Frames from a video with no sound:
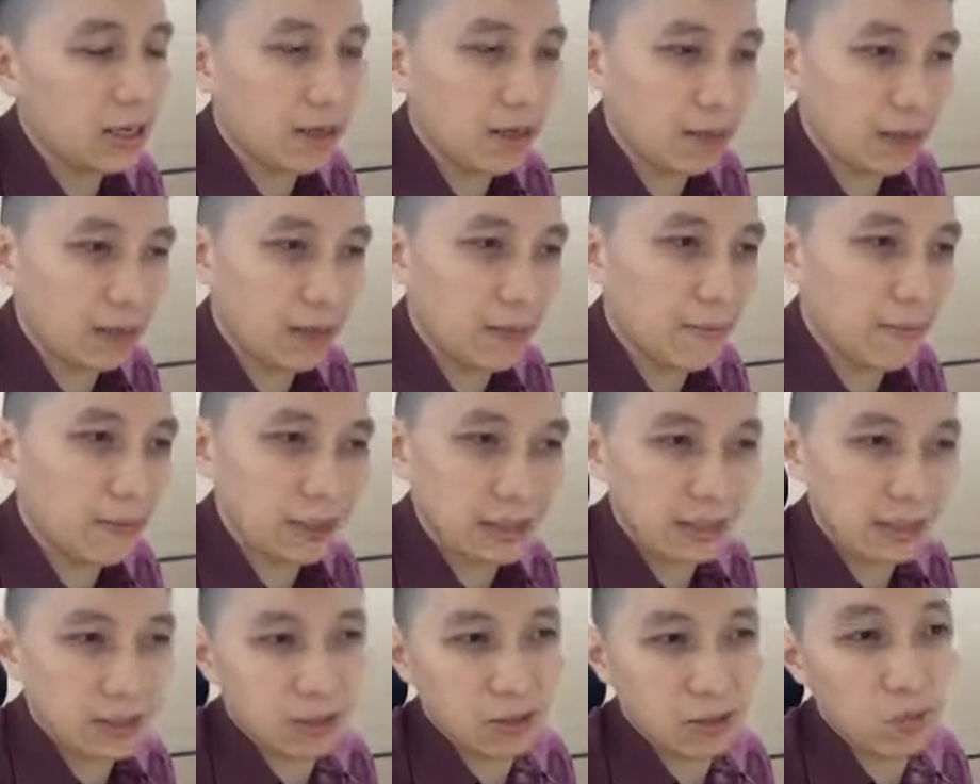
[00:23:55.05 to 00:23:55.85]
and that
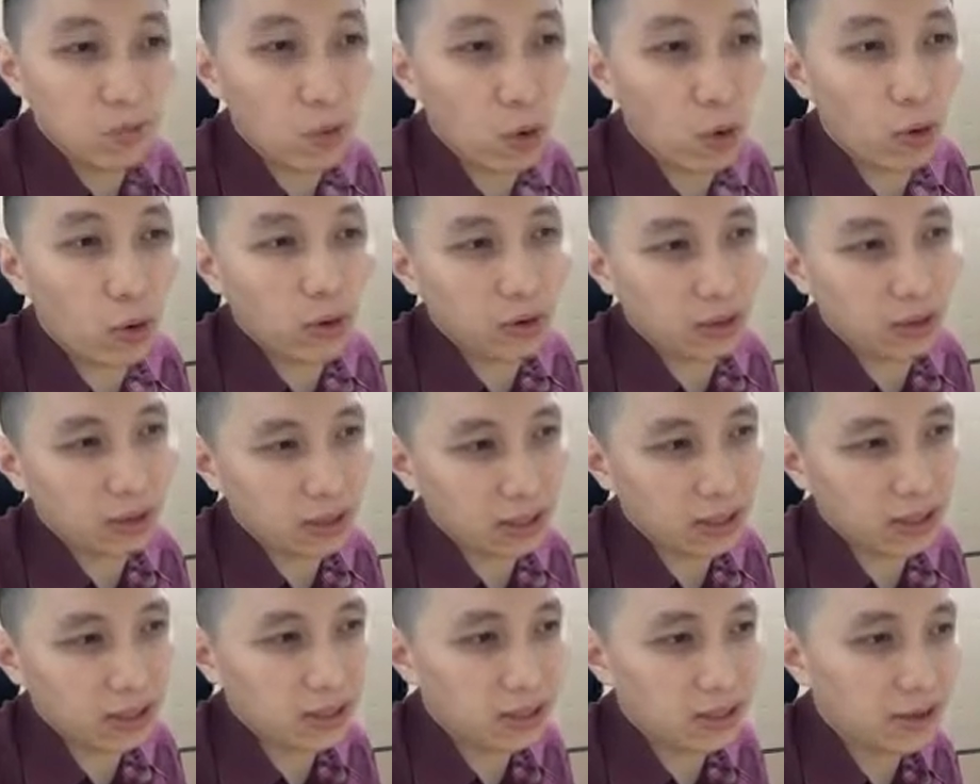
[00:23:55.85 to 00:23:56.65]
means it's more
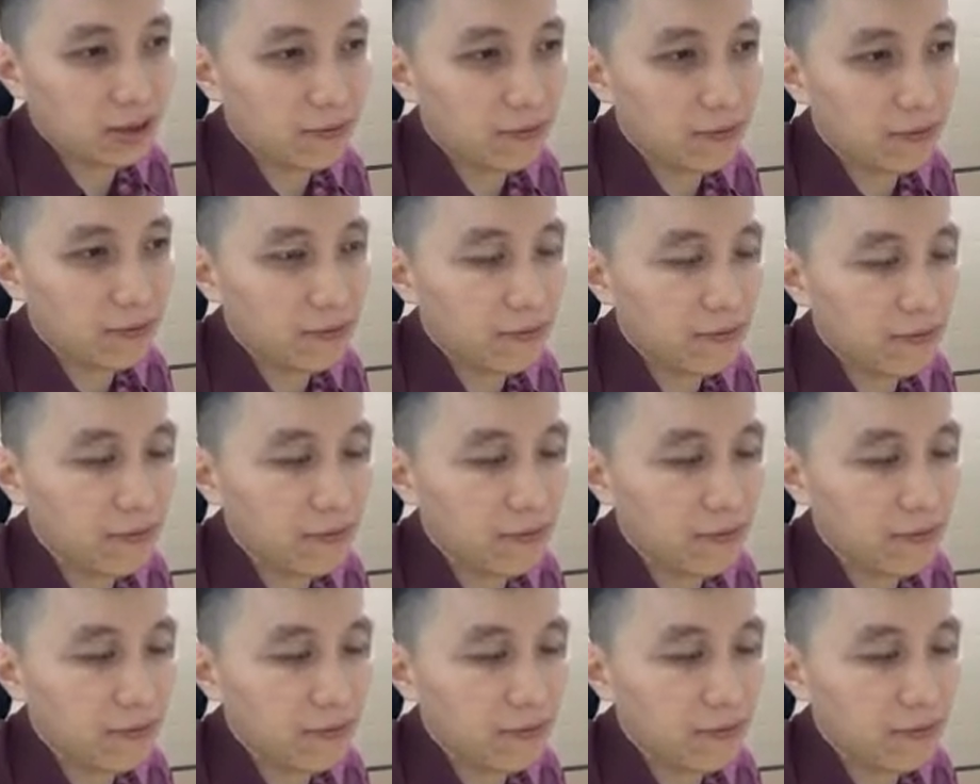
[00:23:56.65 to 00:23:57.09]
sensitive.